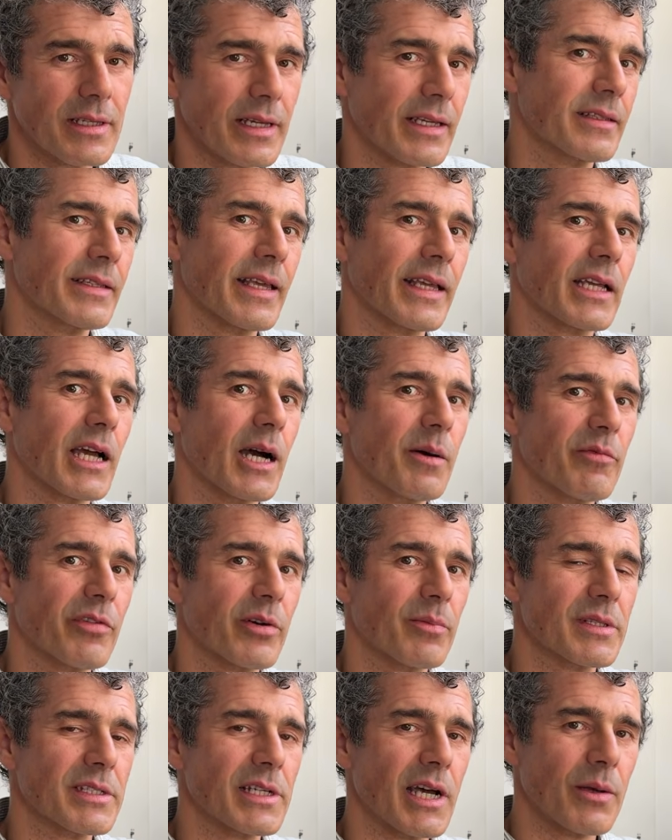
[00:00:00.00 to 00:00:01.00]
They come
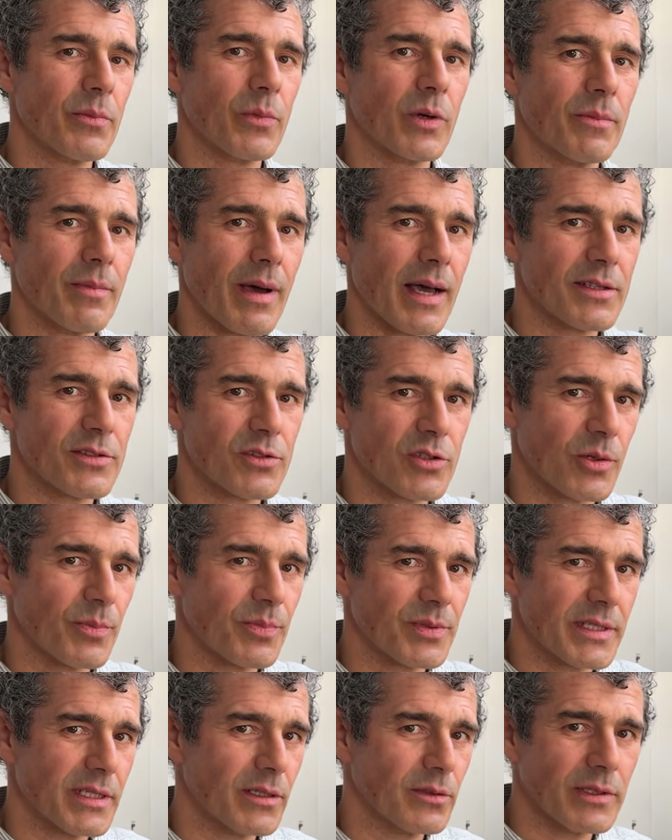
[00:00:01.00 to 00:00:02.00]
from a time when mass
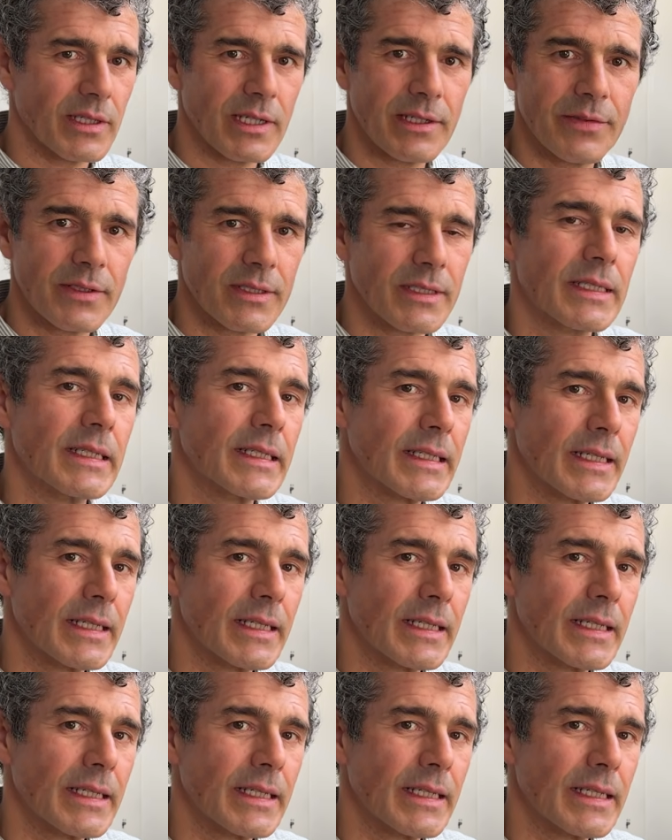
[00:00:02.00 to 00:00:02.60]
drop still delivered